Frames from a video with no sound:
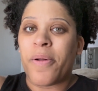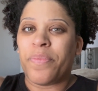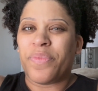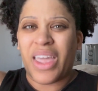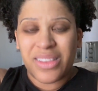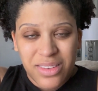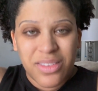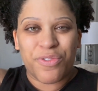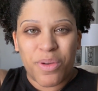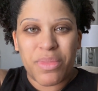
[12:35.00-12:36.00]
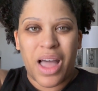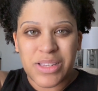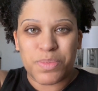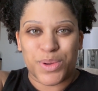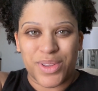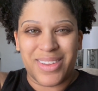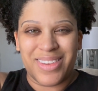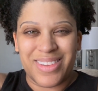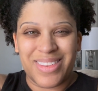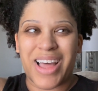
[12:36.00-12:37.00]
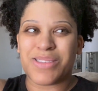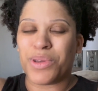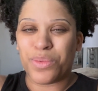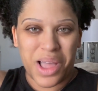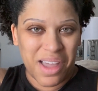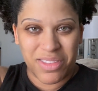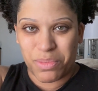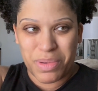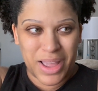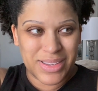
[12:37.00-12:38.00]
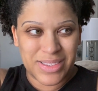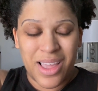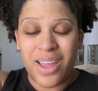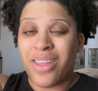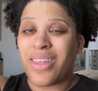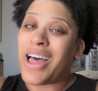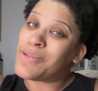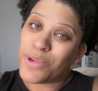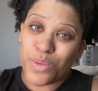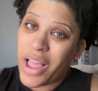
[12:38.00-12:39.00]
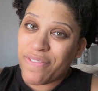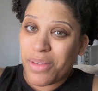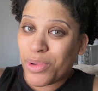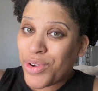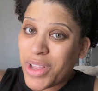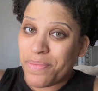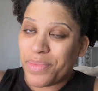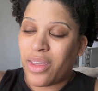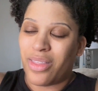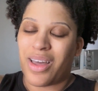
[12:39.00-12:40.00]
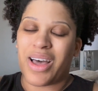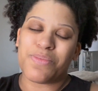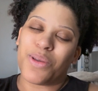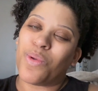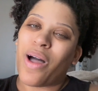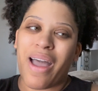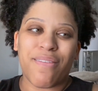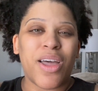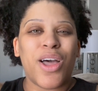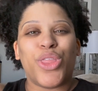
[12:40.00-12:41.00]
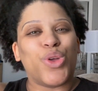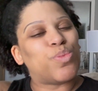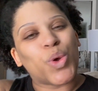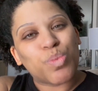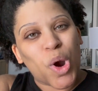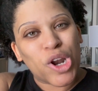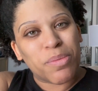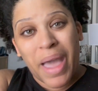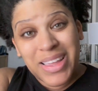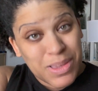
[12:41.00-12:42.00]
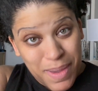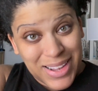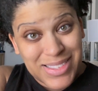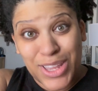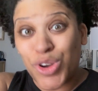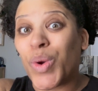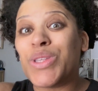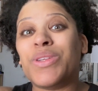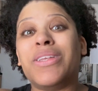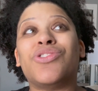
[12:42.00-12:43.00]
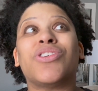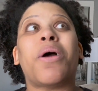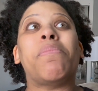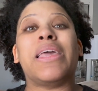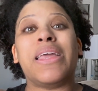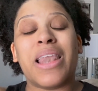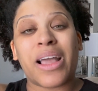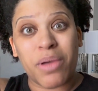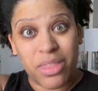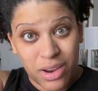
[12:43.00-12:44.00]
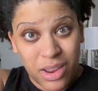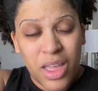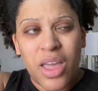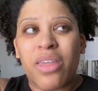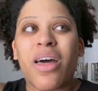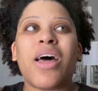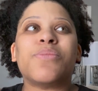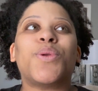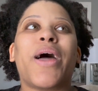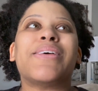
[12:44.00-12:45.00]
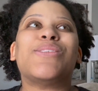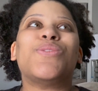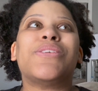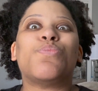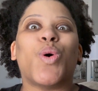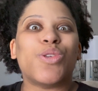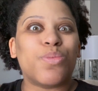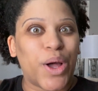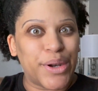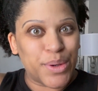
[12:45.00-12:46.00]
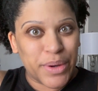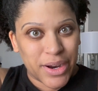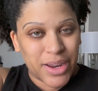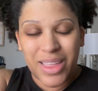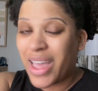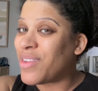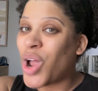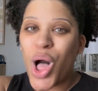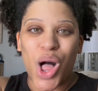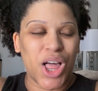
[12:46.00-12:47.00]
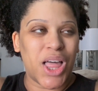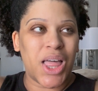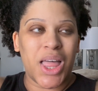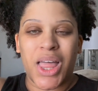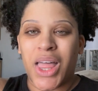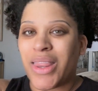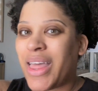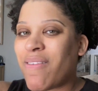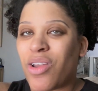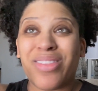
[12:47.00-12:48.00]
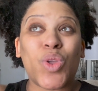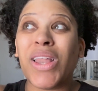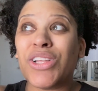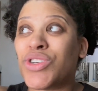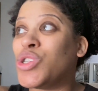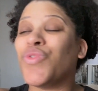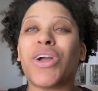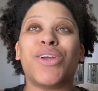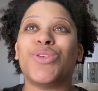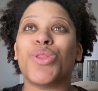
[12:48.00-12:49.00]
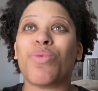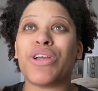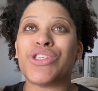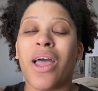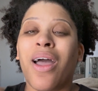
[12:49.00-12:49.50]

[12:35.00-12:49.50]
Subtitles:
Take the stuff from the hospital. The hospital will have nipple pads. The hospital will have nipple cream. The hospital will have those postpartum maxi pads that you're going to need because you're going to bleed like a mother. The hospital has those disposable underwear. They have it all. They have it all. Toiletries. You forgot your toothbrush?